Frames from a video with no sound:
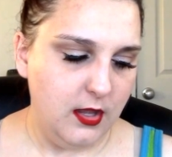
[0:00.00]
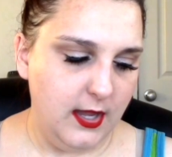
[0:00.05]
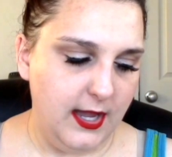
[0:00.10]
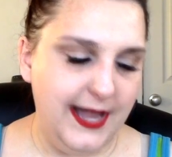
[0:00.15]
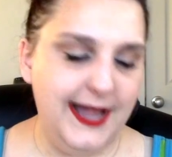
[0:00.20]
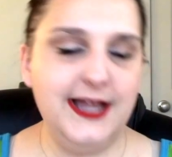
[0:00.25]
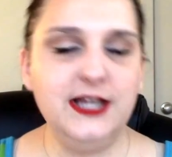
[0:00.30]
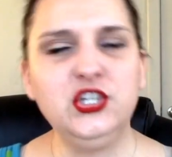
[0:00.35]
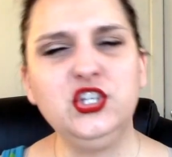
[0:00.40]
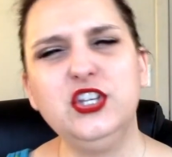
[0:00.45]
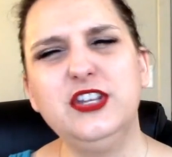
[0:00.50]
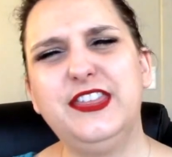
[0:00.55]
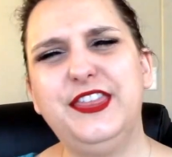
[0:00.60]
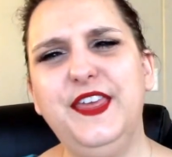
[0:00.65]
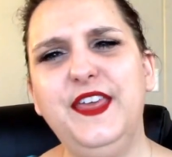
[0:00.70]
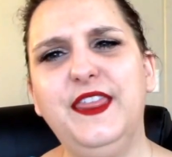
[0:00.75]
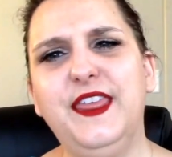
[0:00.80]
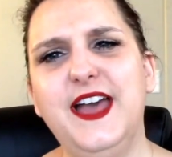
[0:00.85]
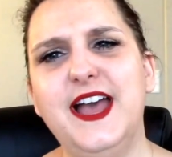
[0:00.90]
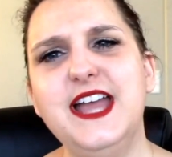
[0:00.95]
I actually
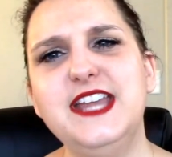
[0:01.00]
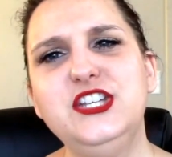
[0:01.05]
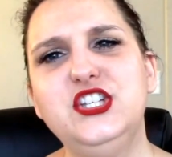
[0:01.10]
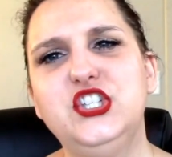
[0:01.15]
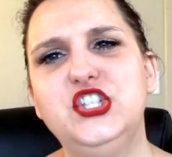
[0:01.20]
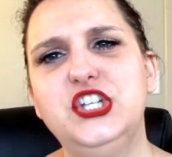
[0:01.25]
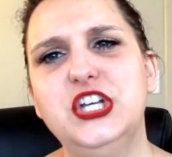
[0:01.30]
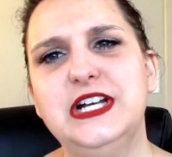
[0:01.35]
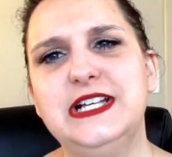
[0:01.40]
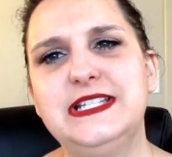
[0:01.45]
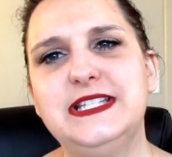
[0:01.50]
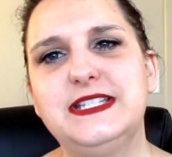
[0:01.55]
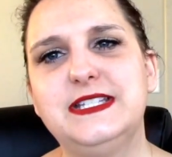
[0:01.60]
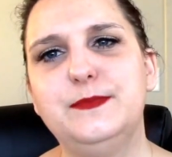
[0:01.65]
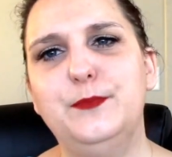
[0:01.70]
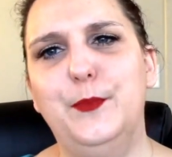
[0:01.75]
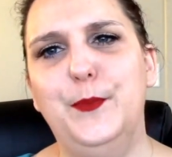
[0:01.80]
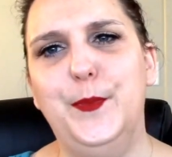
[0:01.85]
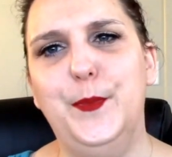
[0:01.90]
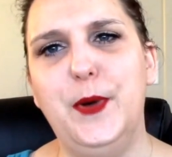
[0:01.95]
think that I
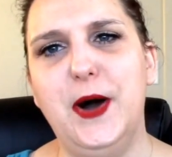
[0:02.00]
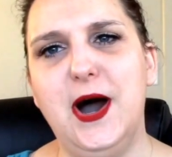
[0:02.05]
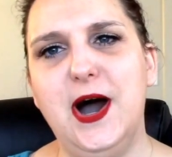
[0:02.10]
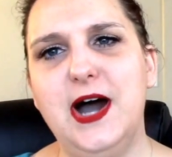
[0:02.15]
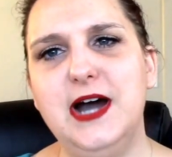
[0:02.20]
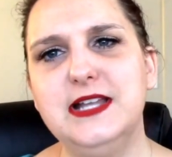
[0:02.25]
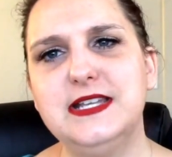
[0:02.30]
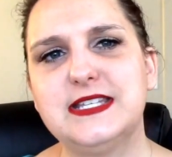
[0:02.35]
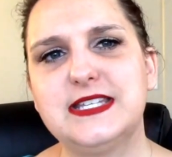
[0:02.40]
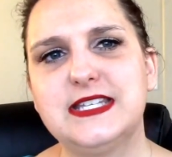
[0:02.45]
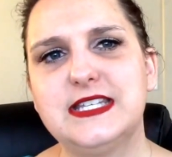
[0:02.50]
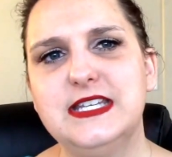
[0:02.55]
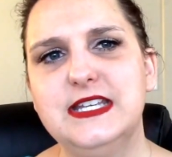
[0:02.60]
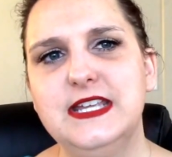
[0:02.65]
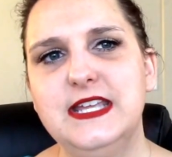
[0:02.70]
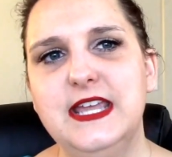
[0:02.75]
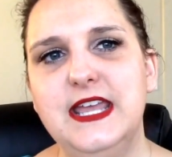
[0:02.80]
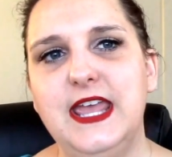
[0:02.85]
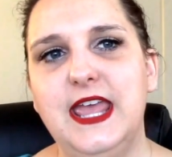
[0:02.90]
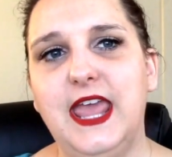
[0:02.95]
just bought
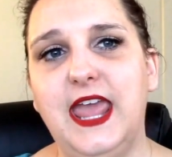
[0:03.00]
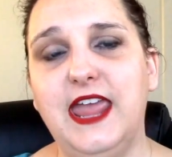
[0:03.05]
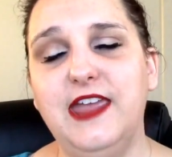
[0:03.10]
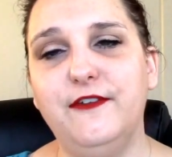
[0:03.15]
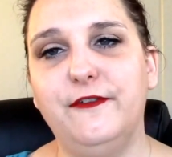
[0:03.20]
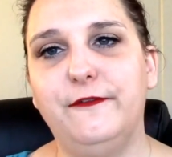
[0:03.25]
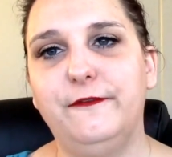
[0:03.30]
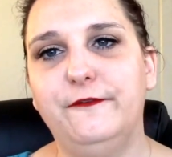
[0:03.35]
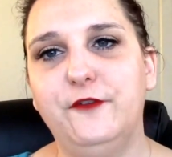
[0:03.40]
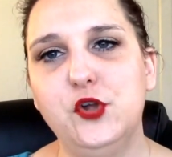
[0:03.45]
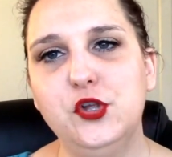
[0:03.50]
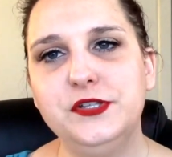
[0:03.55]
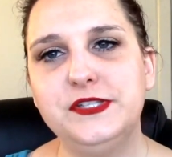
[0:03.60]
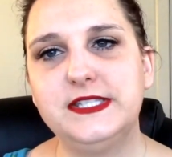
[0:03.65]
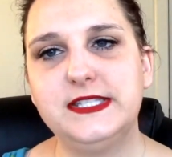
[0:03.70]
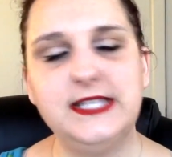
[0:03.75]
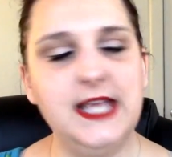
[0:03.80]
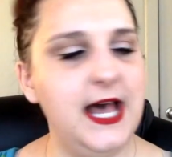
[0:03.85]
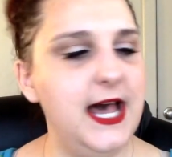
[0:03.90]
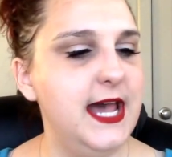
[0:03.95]
a full
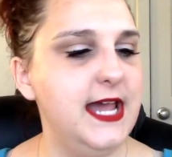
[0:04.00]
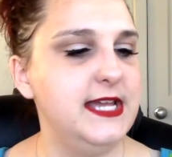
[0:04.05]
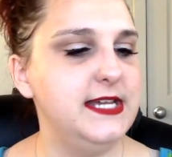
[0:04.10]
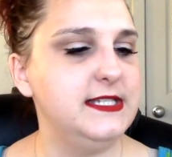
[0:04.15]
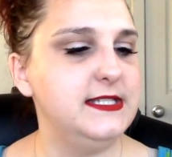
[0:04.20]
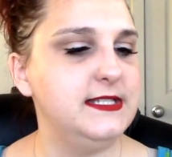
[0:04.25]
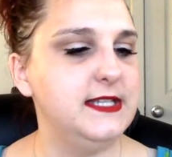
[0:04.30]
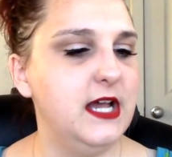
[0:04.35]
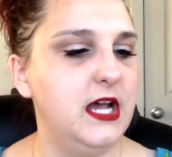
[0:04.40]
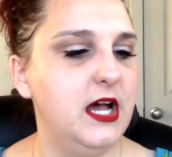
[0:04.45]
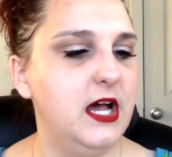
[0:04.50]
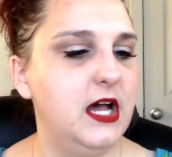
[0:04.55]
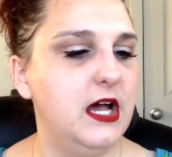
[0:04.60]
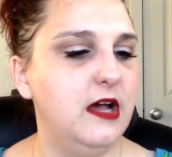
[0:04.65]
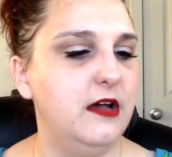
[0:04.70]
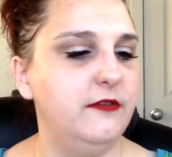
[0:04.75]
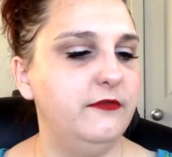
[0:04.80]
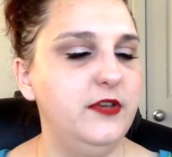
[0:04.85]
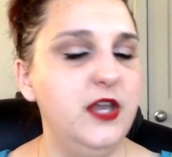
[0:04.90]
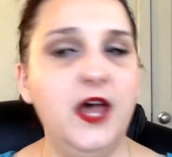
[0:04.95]
size
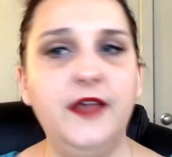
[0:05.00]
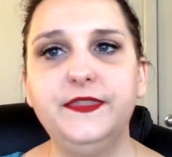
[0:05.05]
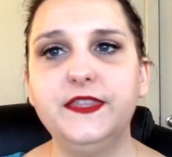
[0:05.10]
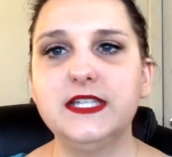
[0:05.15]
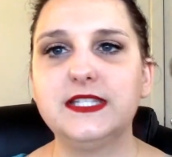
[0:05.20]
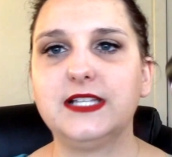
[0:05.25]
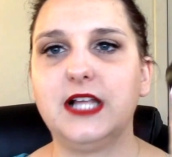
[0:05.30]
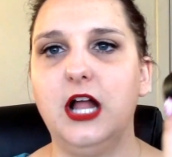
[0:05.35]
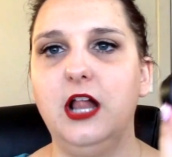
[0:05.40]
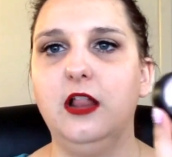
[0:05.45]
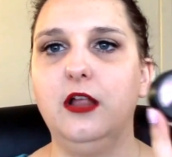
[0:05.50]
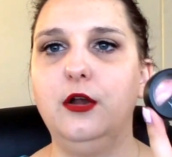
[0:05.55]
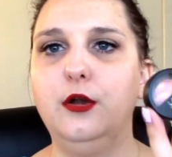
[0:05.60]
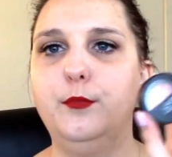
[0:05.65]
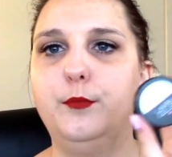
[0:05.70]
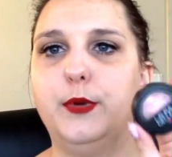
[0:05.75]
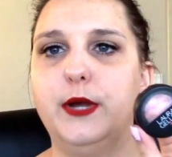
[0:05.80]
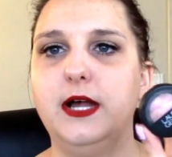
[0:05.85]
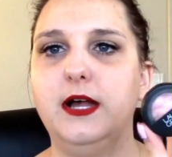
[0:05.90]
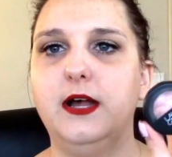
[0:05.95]
of, not this color,
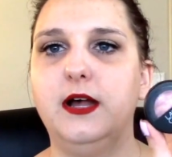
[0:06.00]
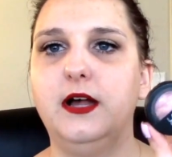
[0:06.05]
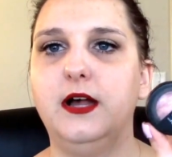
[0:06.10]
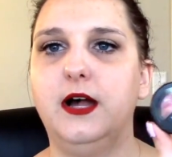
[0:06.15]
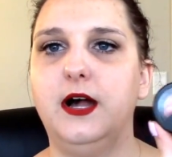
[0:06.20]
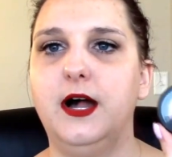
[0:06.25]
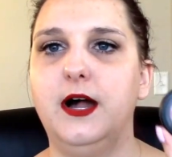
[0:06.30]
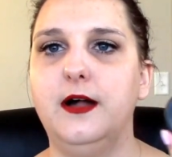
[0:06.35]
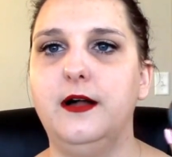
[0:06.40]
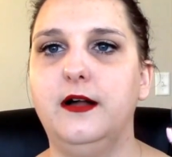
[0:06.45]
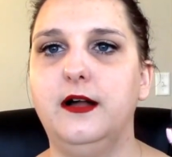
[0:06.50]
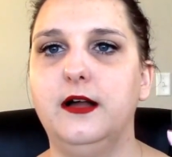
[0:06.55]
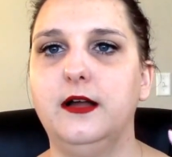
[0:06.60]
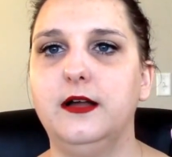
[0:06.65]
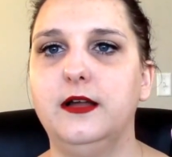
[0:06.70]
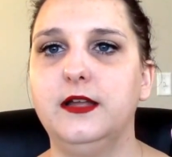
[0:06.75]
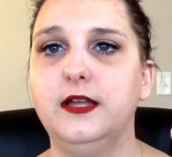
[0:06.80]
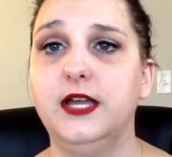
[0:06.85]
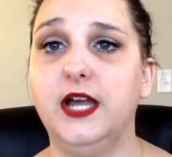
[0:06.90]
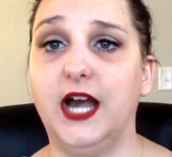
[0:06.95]
but
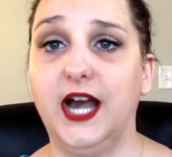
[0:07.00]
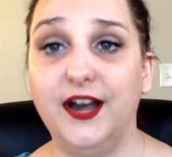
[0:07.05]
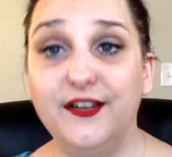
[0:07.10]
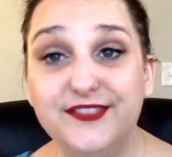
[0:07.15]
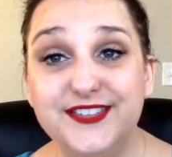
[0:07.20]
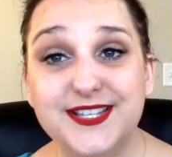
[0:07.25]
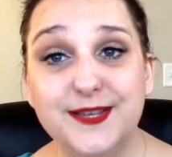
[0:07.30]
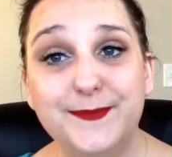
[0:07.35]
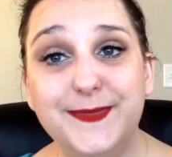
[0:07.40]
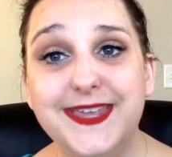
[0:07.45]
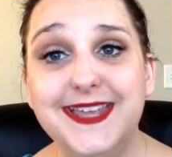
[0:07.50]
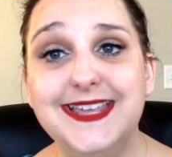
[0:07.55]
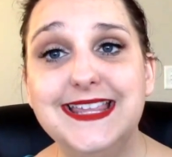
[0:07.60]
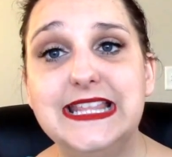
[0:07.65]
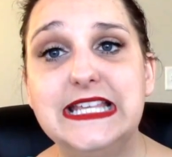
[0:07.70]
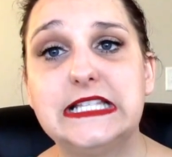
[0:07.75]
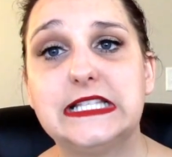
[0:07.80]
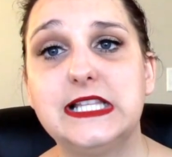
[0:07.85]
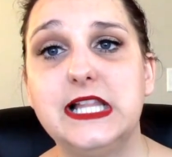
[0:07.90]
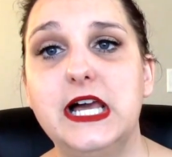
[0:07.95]
of something in
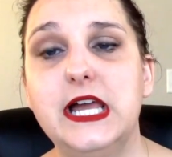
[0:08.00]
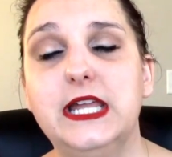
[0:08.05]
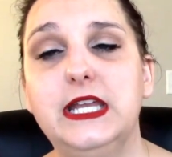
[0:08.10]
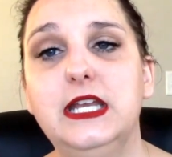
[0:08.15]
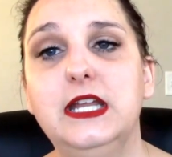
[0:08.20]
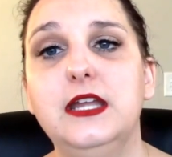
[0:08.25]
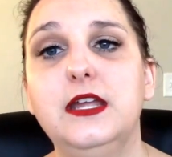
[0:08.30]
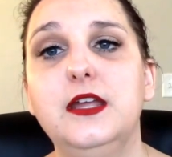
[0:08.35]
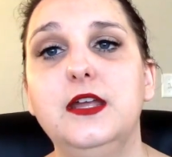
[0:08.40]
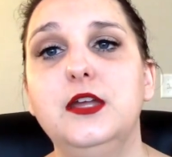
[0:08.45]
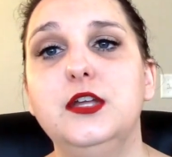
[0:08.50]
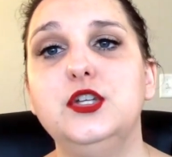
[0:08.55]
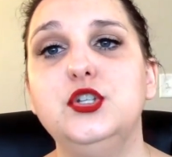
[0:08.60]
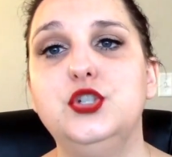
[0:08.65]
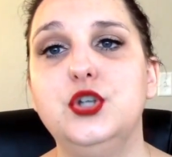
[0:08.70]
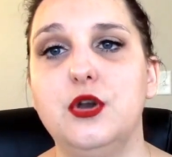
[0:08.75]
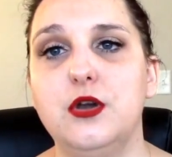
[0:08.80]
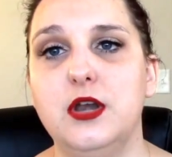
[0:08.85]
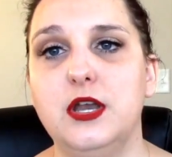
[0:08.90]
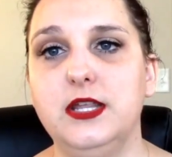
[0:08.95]
this line
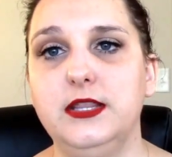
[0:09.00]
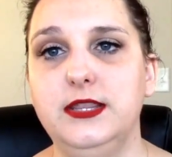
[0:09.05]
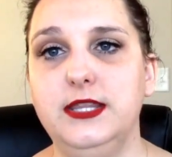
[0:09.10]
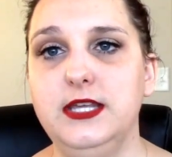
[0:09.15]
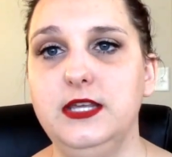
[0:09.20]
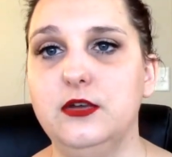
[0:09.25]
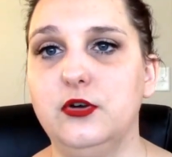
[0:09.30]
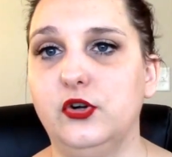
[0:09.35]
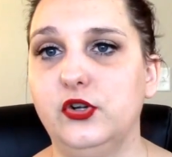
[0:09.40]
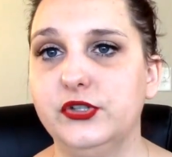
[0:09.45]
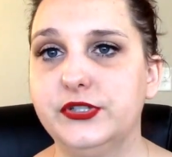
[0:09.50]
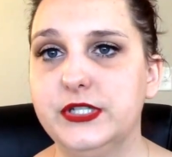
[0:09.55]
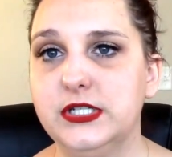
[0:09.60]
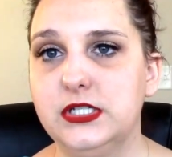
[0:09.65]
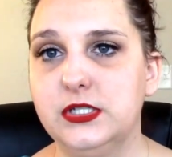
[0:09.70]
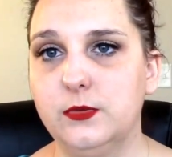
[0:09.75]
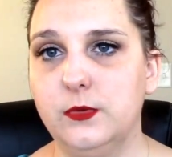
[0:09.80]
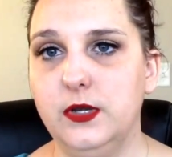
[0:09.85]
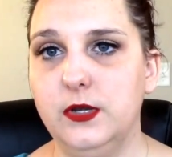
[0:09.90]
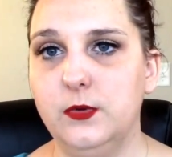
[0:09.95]
during the Ulta
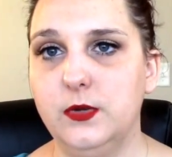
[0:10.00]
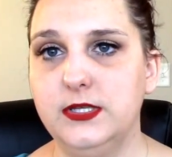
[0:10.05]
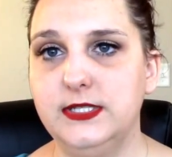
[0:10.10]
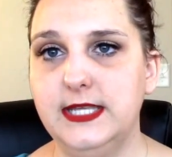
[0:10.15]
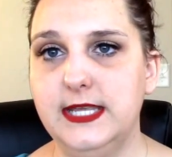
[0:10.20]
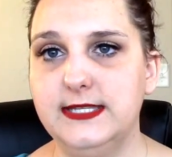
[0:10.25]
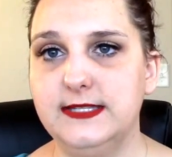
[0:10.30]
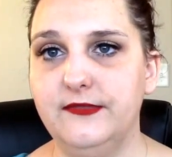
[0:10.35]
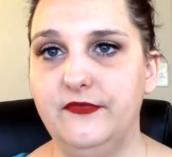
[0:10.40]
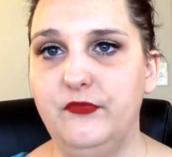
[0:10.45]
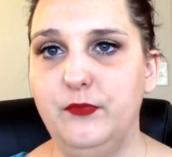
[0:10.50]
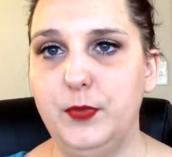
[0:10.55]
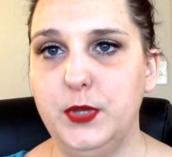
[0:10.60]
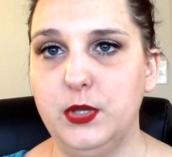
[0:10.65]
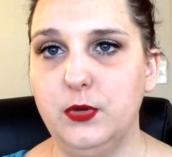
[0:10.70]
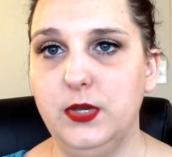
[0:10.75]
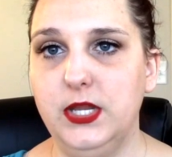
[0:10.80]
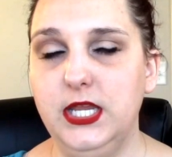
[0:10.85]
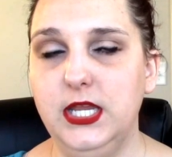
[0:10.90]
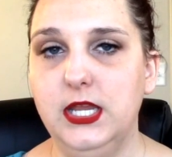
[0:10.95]
21 Days of
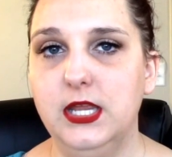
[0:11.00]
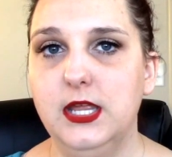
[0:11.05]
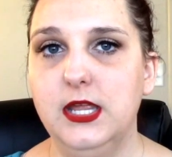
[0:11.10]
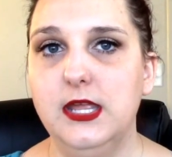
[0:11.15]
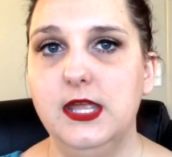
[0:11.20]
Beauty.